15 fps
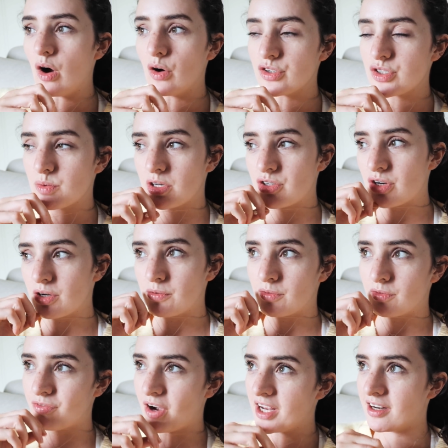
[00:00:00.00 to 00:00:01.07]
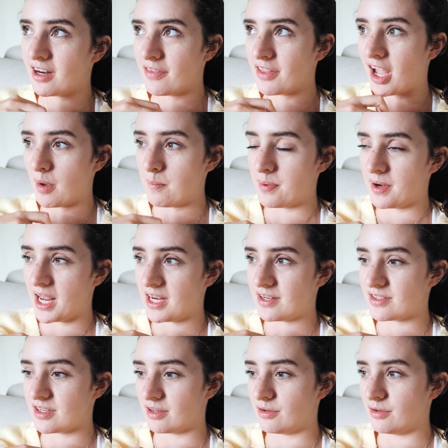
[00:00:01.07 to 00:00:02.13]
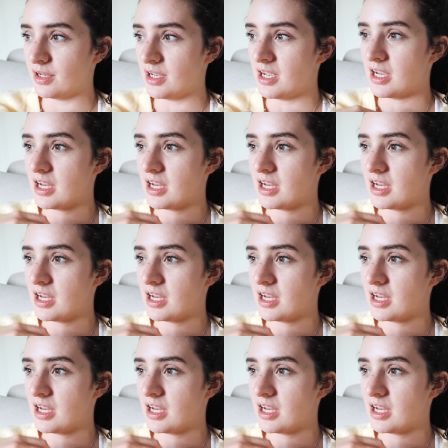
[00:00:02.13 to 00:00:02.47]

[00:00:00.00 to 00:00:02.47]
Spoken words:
oh, do you want to find another company to,